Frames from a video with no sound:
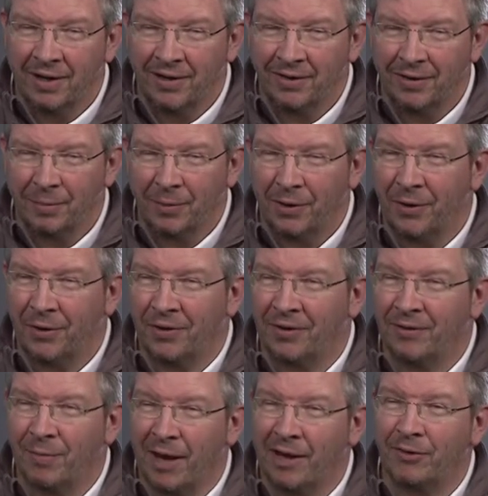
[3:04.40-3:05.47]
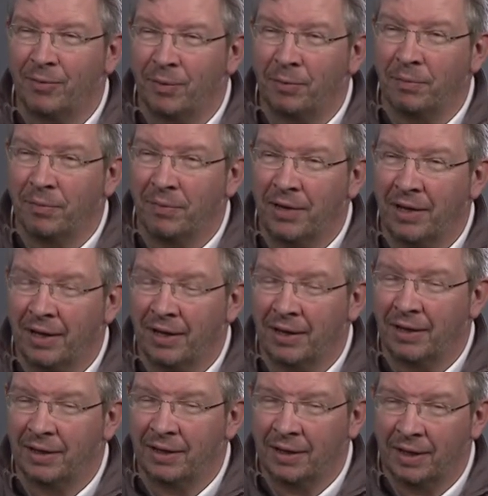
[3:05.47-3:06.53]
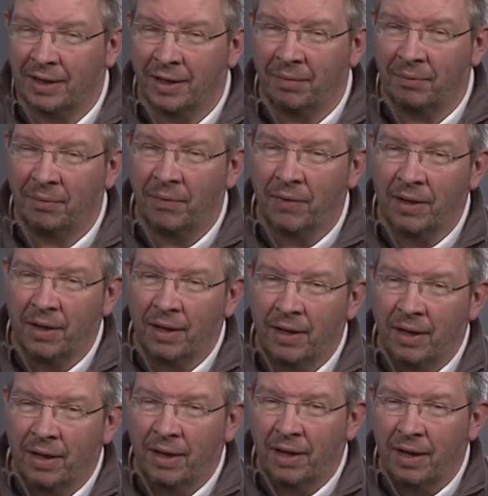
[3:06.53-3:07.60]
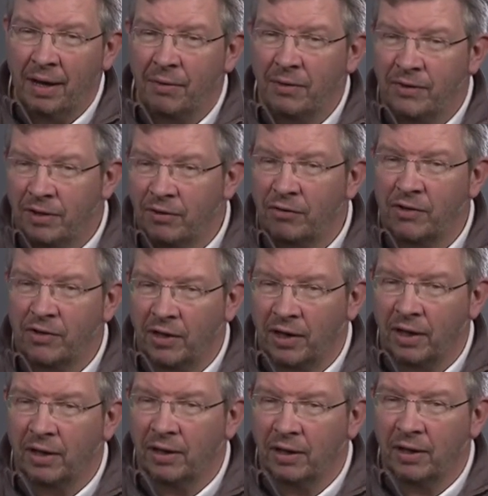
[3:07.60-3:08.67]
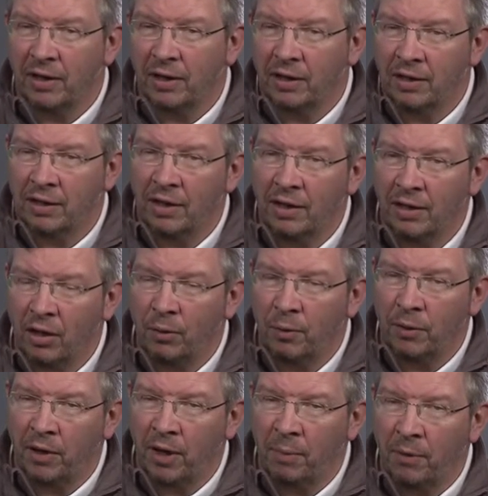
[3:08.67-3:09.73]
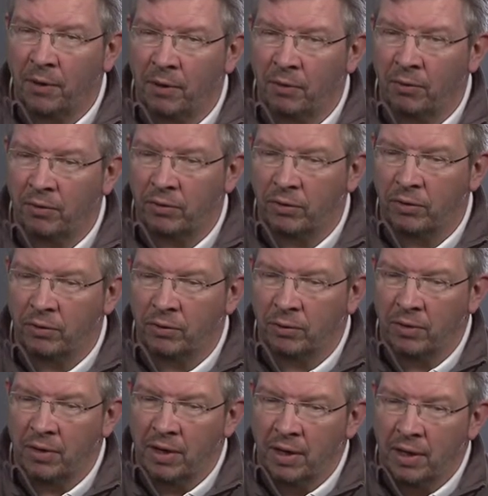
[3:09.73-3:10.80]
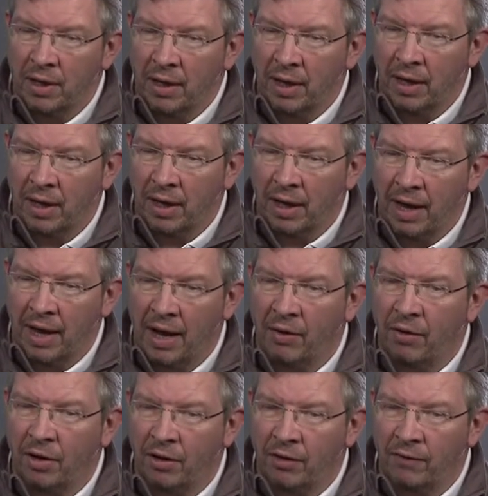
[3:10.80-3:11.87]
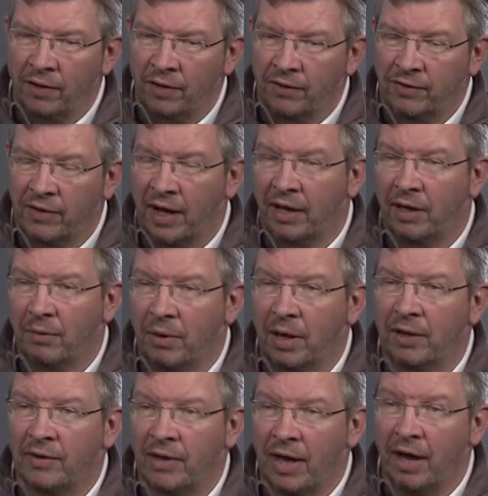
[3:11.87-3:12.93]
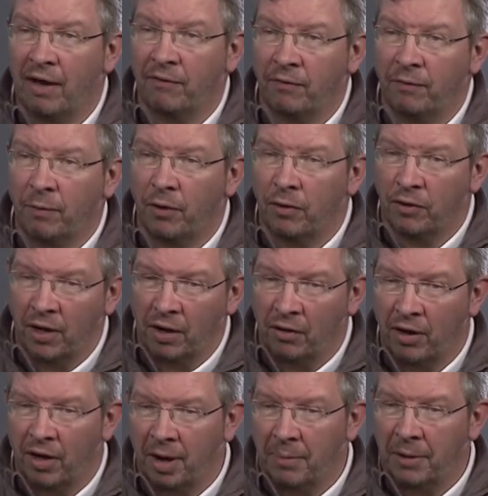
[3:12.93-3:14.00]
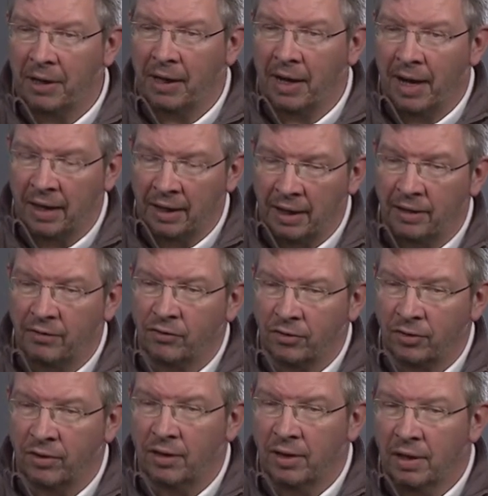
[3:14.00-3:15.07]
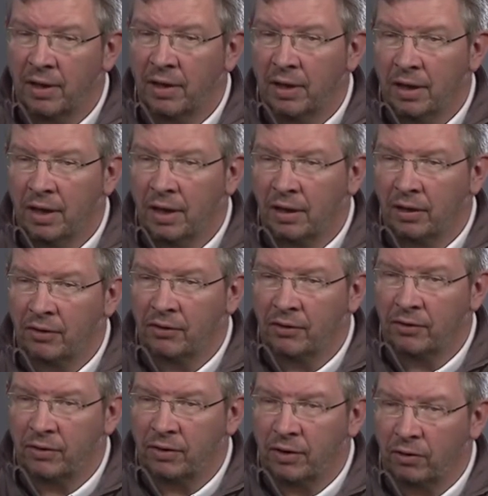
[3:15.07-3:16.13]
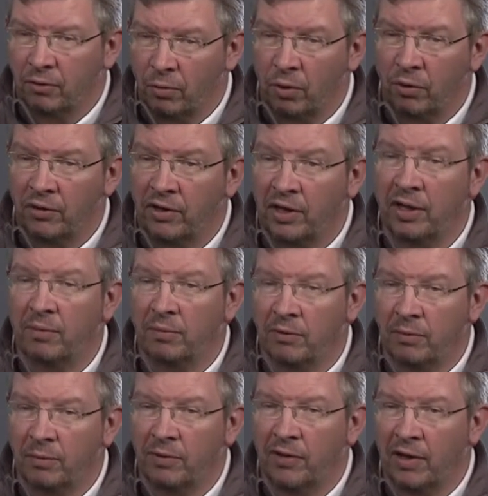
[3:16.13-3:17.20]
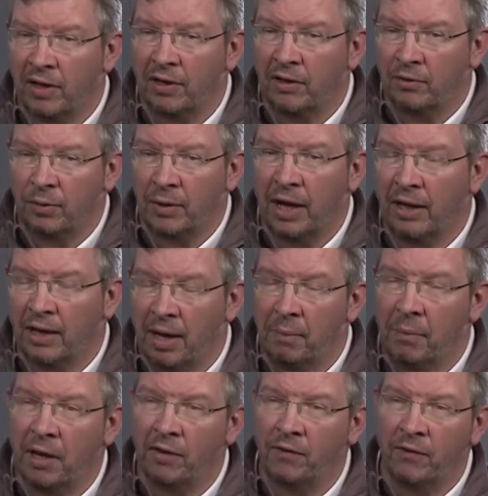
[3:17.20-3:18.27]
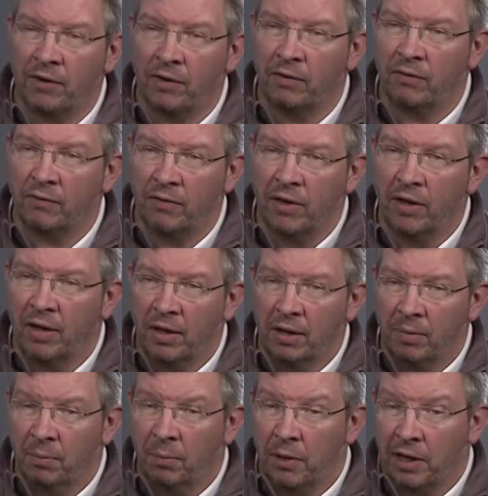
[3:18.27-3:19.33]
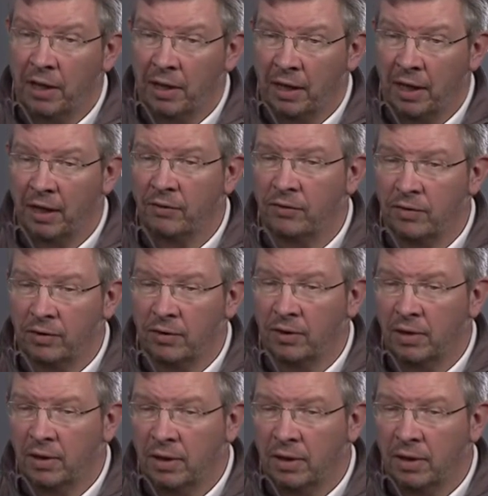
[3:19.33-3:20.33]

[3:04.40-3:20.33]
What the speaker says: to beyond its maximum. And it was interesting and opened up a whole new area of understanding we had to have, both aerodynamic and engine. And as one team, as Mercedes, we had that benefit of being an engine